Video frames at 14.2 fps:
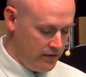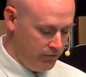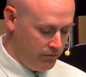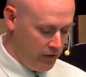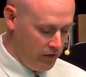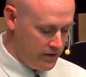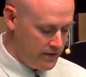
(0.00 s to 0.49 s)
at
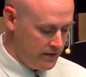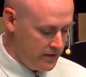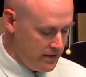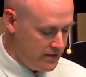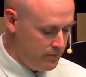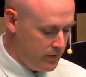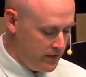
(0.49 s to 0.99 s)
the
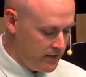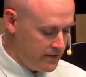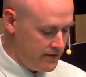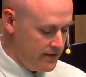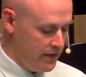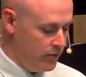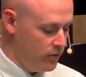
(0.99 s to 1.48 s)
Pharisees
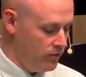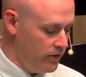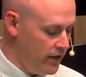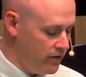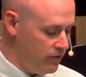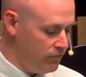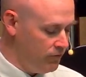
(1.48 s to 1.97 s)
because they would
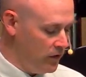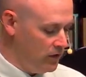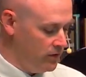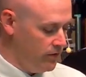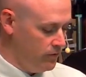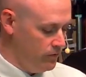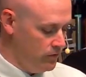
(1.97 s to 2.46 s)
rather
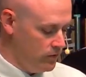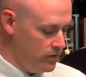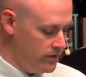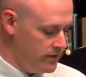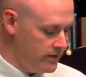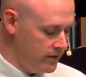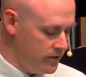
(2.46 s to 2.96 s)
follow the
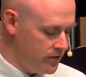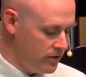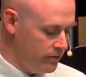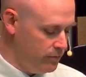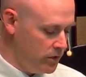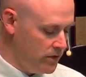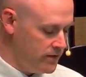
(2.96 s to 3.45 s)
rules than
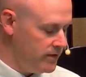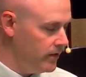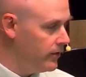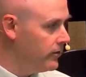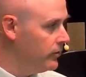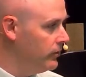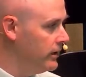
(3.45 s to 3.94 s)
show
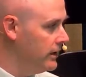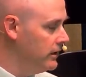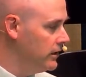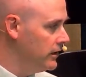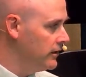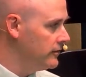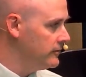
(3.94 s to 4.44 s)
mercy through
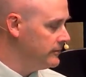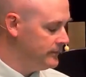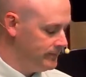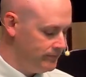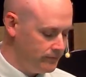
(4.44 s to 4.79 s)
healing.